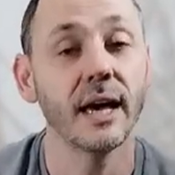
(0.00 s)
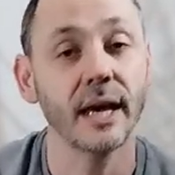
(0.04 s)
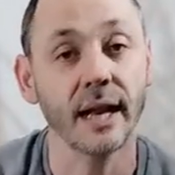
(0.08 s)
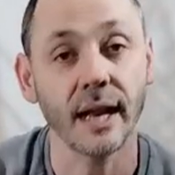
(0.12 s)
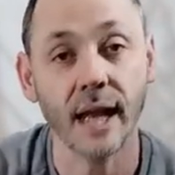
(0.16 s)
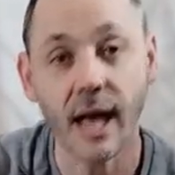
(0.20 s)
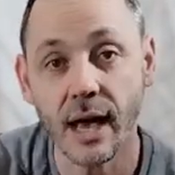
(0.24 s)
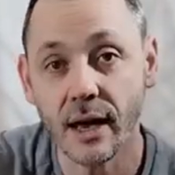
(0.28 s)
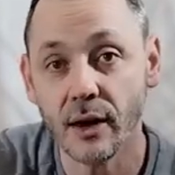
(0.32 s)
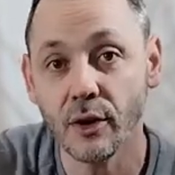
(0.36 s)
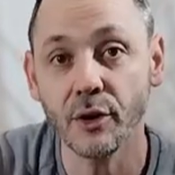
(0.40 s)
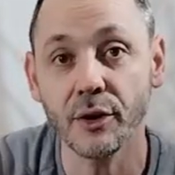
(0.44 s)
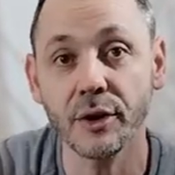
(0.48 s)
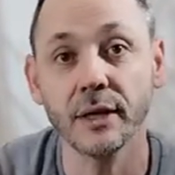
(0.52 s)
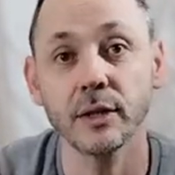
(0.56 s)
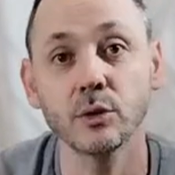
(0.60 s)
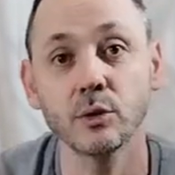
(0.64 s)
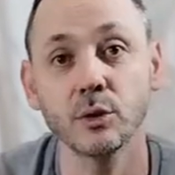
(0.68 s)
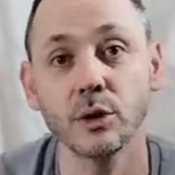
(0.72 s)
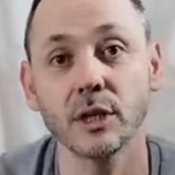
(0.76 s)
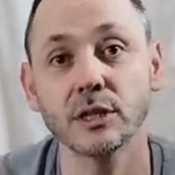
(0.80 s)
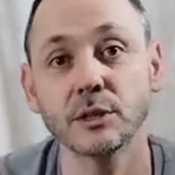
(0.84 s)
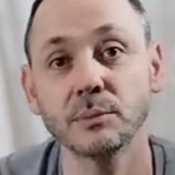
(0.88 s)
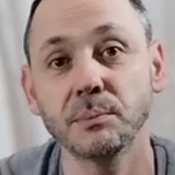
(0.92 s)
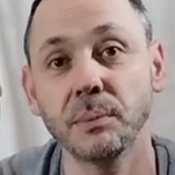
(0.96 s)
And I'm going
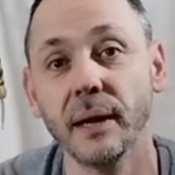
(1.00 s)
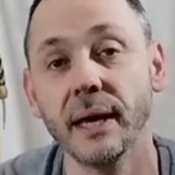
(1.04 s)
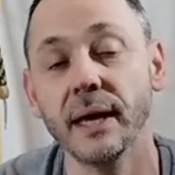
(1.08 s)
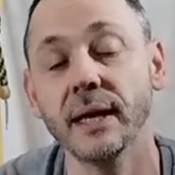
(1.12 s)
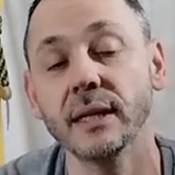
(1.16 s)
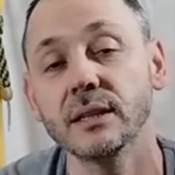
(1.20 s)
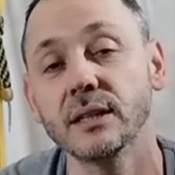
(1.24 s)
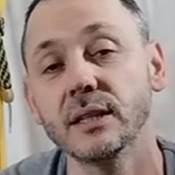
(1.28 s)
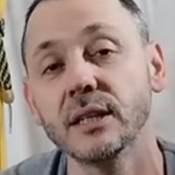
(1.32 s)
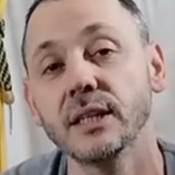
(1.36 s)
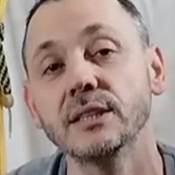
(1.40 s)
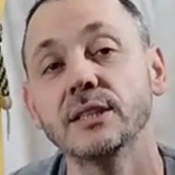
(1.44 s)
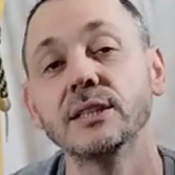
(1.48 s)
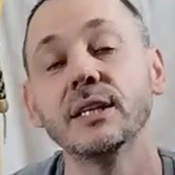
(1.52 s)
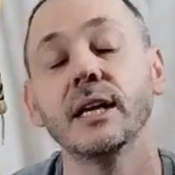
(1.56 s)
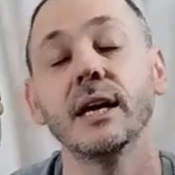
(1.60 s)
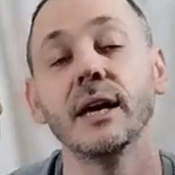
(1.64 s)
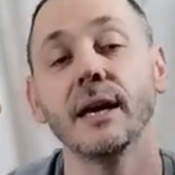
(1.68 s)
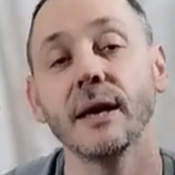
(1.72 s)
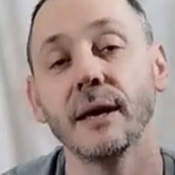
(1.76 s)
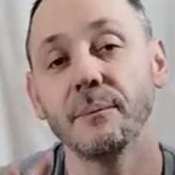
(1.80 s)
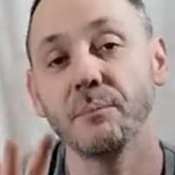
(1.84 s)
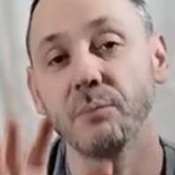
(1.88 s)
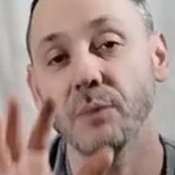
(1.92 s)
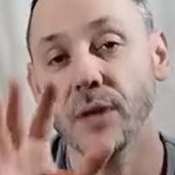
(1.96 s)
to explain this
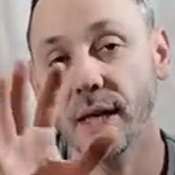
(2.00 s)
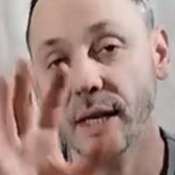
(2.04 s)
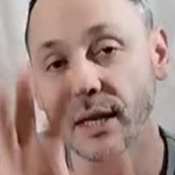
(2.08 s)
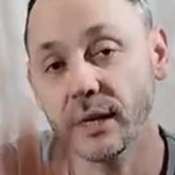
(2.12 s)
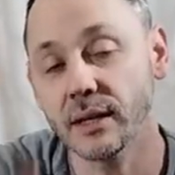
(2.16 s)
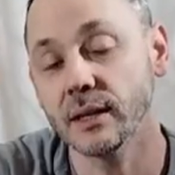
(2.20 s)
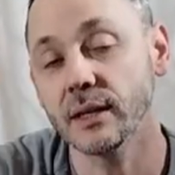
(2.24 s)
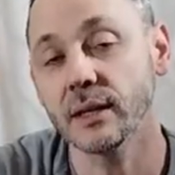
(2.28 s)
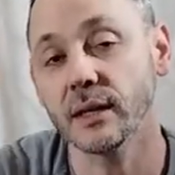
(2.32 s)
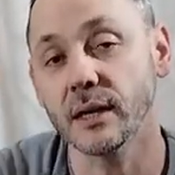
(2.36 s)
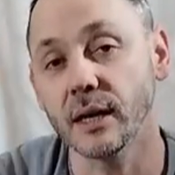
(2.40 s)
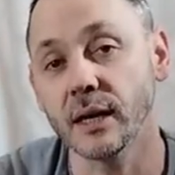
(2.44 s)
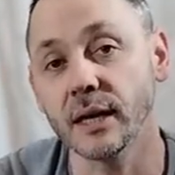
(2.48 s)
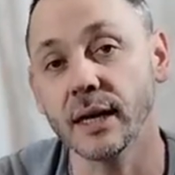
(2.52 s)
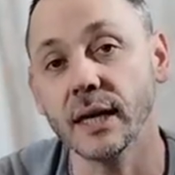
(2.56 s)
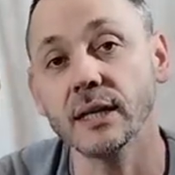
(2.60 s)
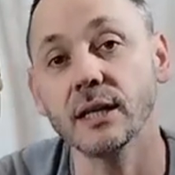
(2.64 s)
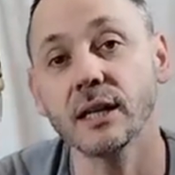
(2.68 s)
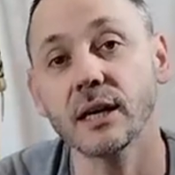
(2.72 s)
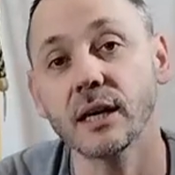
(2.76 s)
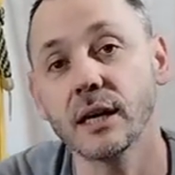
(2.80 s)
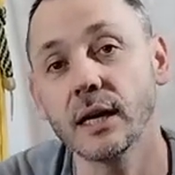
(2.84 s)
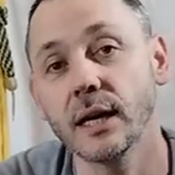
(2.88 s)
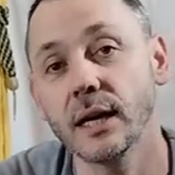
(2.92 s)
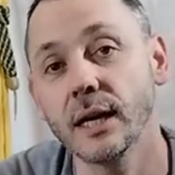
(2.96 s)
in
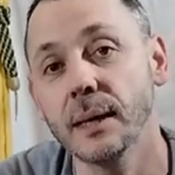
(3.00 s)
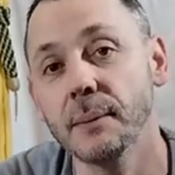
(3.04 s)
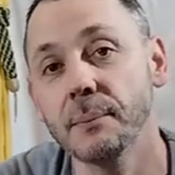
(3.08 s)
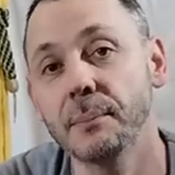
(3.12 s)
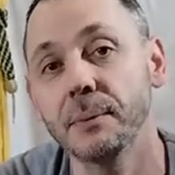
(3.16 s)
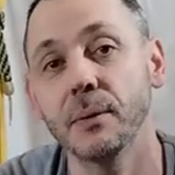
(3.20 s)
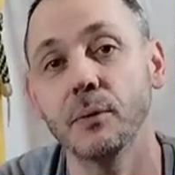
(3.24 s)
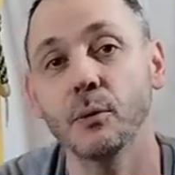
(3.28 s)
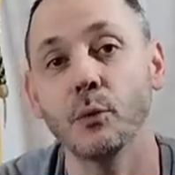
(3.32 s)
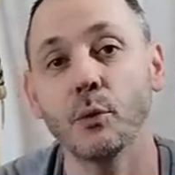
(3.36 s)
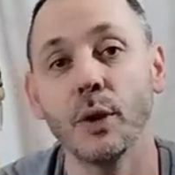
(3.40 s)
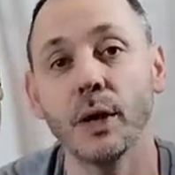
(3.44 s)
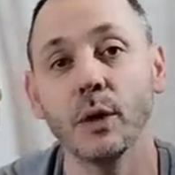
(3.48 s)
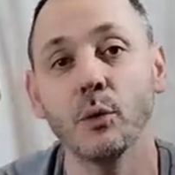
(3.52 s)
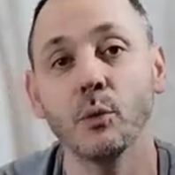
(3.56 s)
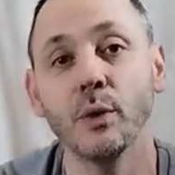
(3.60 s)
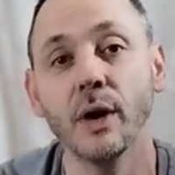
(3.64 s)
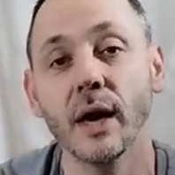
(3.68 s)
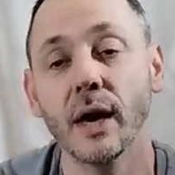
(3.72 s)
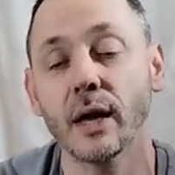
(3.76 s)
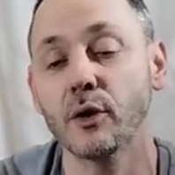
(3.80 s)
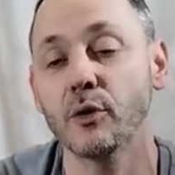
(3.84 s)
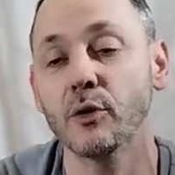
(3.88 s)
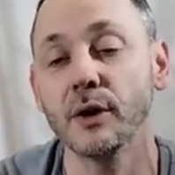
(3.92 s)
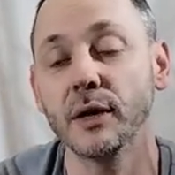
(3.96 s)
another clip when we
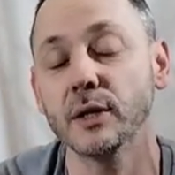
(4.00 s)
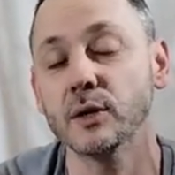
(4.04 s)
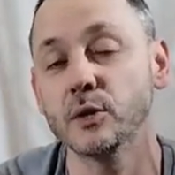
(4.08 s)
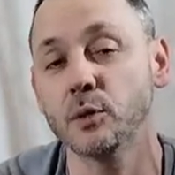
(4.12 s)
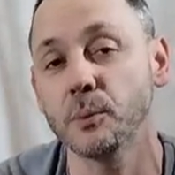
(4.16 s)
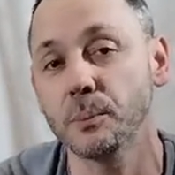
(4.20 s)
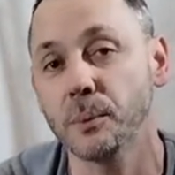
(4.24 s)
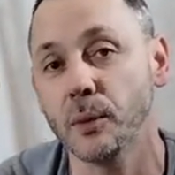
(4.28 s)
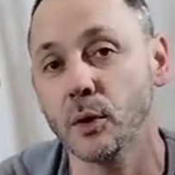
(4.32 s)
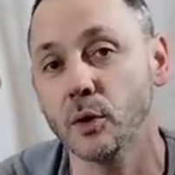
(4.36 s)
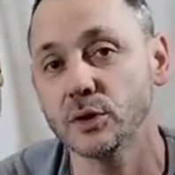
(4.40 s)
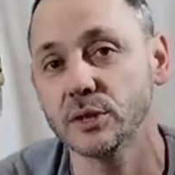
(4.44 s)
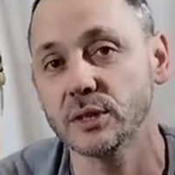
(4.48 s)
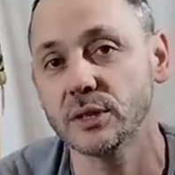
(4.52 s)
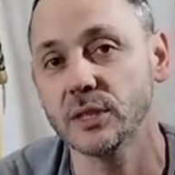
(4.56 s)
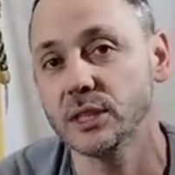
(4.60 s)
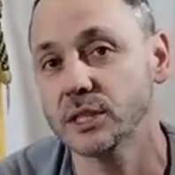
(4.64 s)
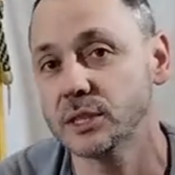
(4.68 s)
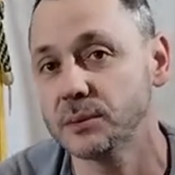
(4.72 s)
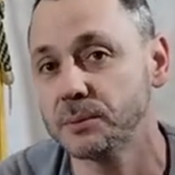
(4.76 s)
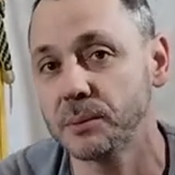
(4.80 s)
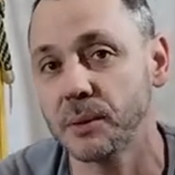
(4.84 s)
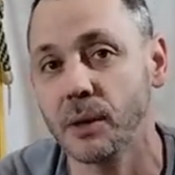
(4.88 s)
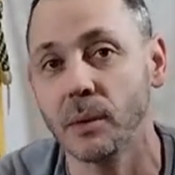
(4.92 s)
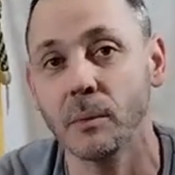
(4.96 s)
are going to post
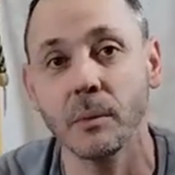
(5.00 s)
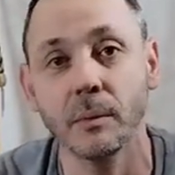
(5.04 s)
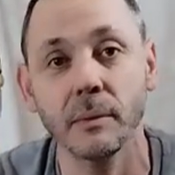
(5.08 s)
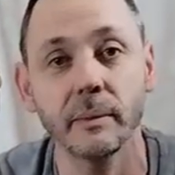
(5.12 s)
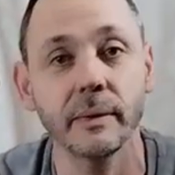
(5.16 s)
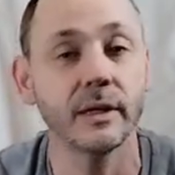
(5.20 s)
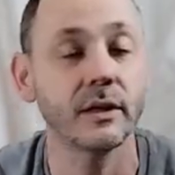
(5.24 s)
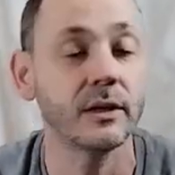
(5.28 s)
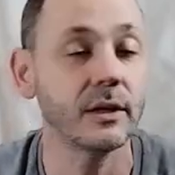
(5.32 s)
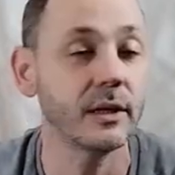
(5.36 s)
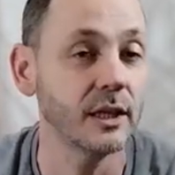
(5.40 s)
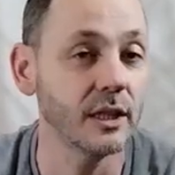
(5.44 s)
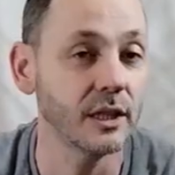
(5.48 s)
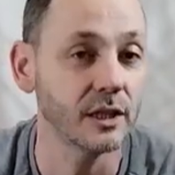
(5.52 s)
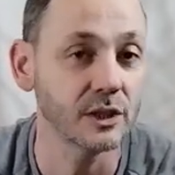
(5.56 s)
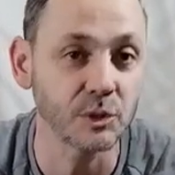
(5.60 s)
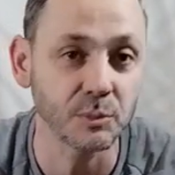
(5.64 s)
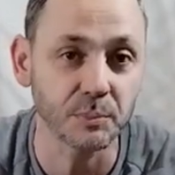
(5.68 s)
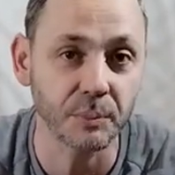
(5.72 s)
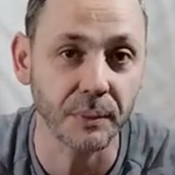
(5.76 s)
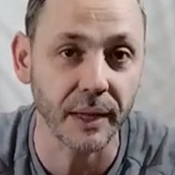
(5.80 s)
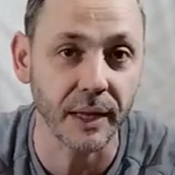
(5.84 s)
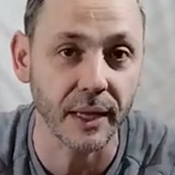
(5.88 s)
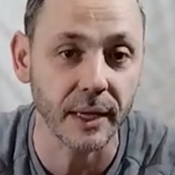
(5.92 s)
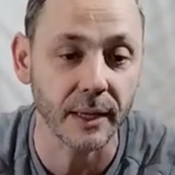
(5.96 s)
this probably in
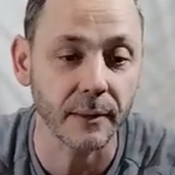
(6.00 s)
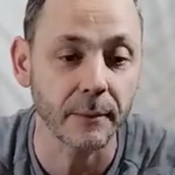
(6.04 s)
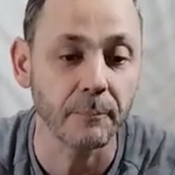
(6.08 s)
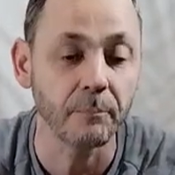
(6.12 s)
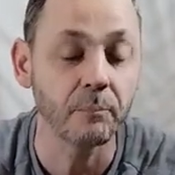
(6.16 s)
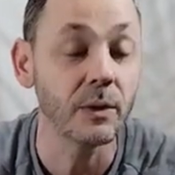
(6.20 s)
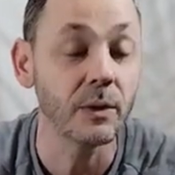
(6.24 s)
spring.